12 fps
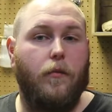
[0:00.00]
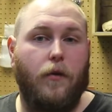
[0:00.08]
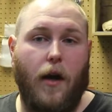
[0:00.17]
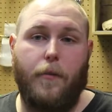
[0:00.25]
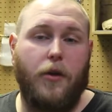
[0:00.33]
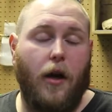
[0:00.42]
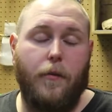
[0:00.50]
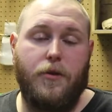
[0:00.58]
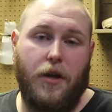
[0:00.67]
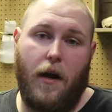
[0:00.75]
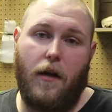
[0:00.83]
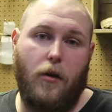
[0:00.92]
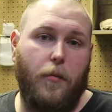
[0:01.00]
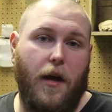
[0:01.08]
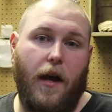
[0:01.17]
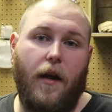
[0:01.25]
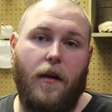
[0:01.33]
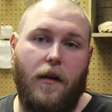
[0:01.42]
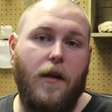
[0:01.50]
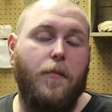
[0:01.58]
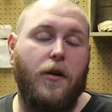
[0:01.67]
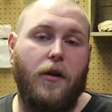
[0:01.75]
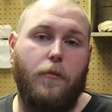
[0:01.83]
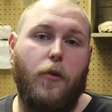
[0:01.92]
Grab a garbage can or a bag and
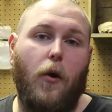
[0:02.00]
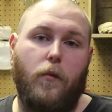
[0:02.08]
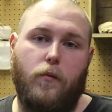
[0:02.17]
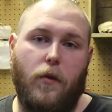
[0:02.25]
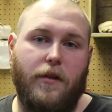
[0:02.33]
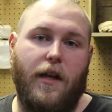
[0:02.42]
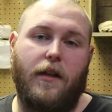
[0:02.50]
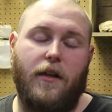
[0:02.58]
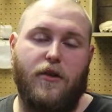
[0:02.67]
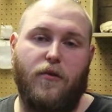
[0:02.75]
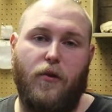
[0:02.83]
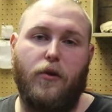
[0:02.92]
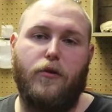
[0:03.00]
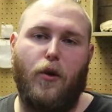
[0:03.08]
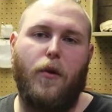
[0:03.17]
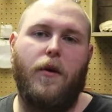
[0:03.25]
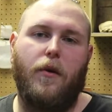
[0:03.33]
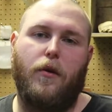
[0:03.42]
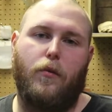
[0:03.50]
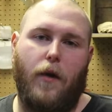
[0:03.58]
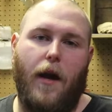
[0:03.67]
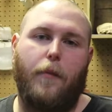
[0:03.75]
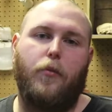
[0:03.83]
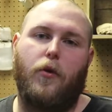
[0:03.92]
keep it in your boat. And when that gets full, throw it out at the
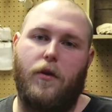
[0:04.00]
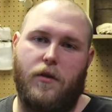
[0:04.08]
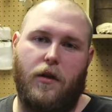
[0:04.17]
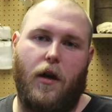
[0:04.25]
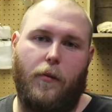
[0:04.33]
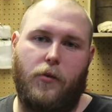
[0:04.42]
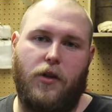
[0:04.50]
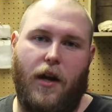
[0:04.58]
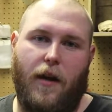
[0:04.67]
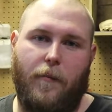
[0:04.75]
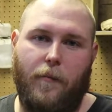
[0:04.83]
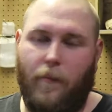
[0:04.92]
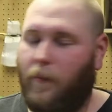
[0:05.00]
ramp where there's a garbage can.